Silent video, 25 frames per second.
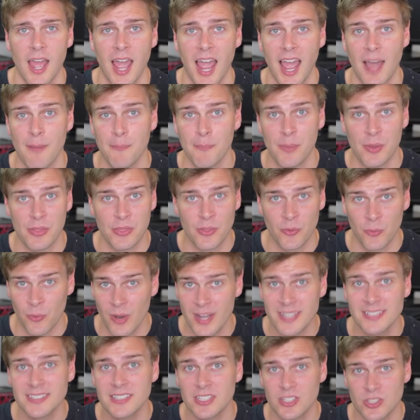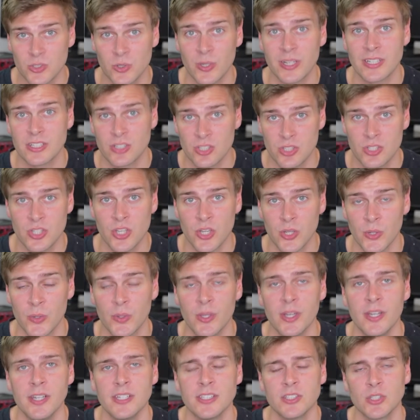uh, but the rest of the strings do.
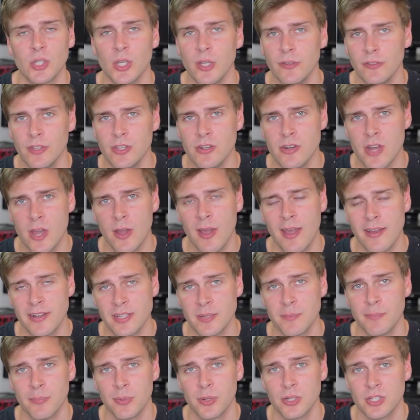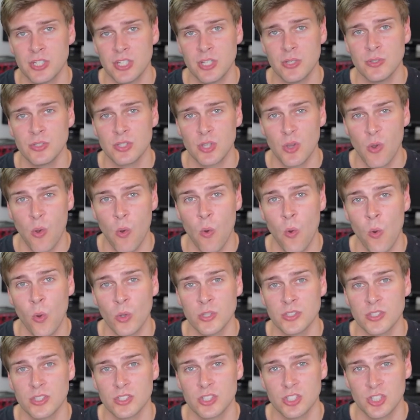So if you know how to produce
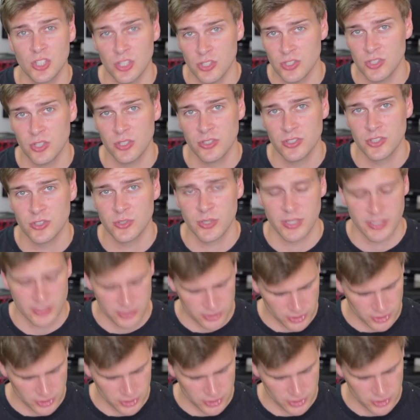chords just on strings